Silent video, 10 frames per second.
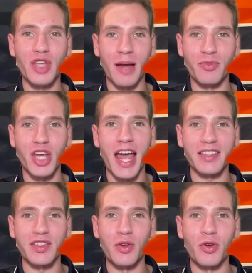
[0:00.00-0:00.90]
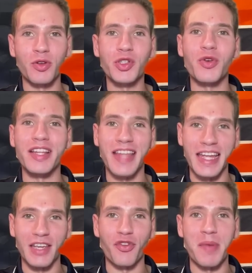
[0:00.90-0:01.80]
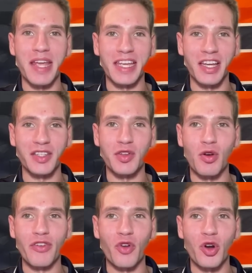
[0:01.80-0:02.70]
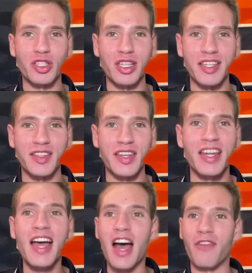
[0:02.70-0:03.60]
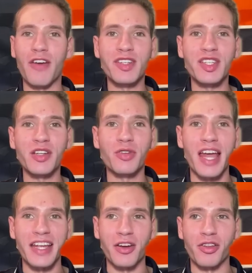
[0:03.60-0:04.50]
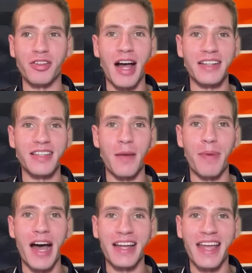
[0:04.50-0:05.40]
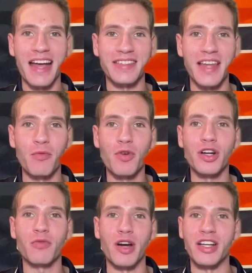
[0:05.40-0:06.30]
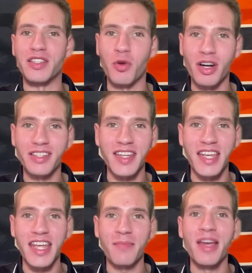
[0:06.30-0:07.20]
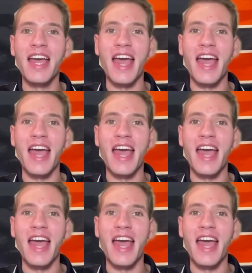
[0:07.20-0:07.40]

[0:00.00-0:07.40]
I'm Jackson Holzer, and thank you for making us your first listen of every single day here on the Locked On Podcast Network, where it's your team